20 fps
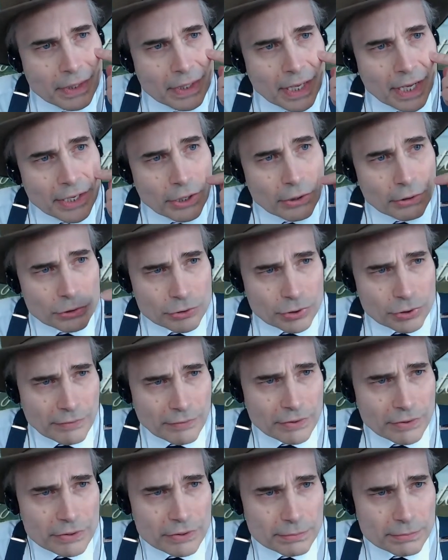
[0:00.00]
I know
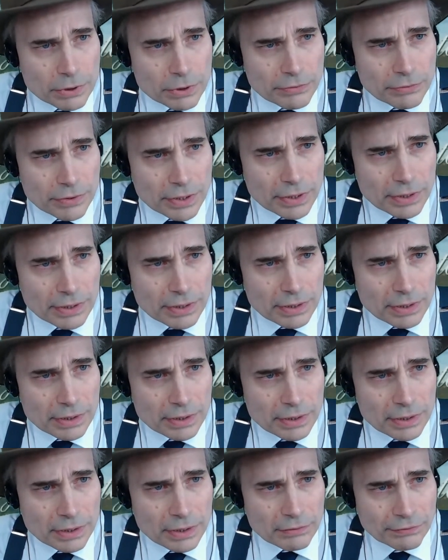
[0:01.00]
Trevor's movie
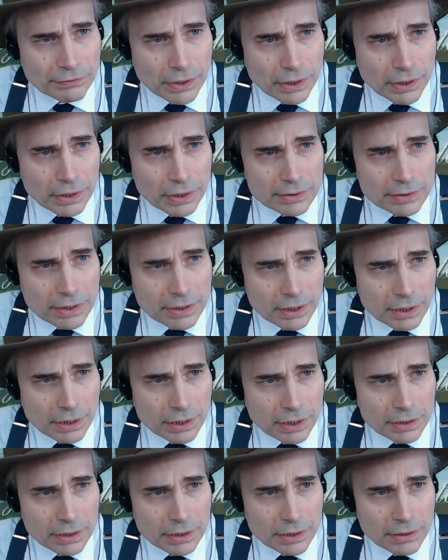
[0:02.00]
in the fall is
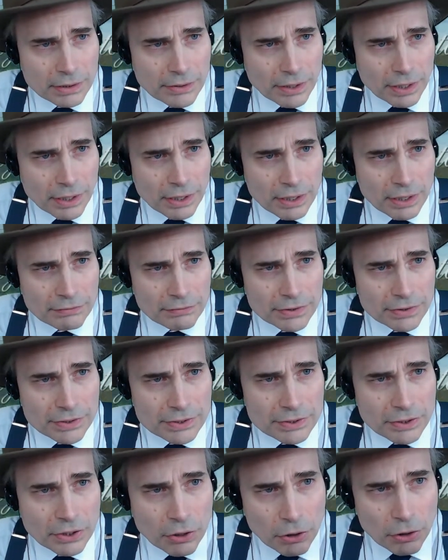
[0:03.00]
called The
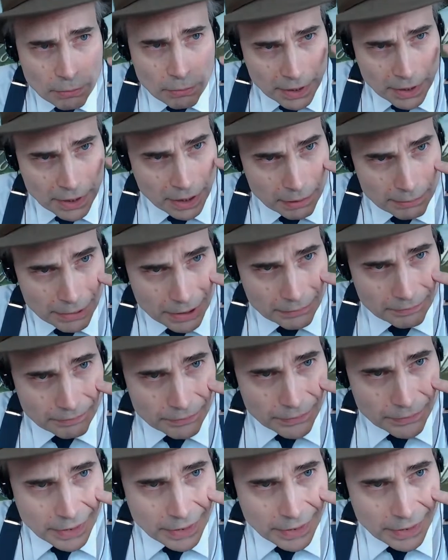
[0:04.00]
Harvest Homecoming.